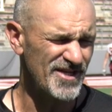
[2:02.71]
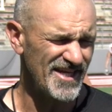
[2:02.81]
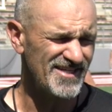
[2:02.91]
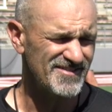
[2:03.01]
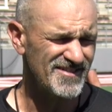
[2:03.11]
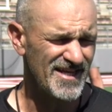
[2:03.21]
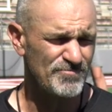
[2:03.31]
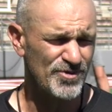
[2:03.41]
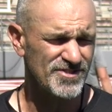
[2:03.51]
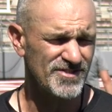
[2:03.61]
getting
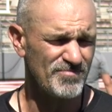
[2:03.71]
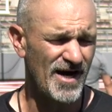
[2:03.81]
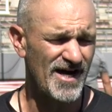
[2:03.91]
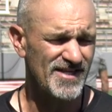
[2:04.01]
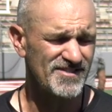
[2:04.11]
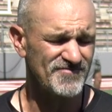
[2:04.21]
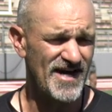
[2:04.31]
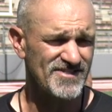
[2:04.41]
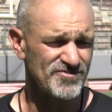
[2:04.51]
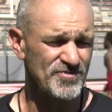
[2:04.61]
and pushing the pocket as
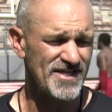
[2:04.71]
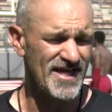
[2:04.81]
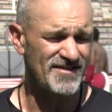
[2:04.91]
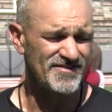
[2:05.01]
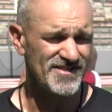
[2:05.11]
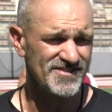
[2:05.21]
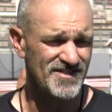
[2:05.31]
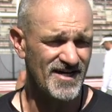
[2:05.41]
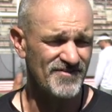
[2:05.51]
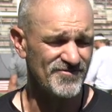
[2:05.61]
fast as we can on the
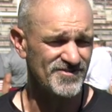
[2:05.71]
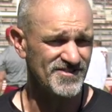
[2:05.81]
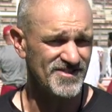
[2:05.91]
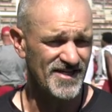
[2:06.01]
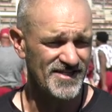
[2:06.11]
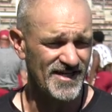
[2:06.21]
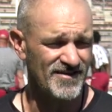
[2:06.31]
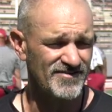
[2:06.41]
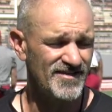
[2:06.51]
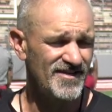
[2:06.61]
inside on first and second
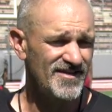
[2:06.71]
down,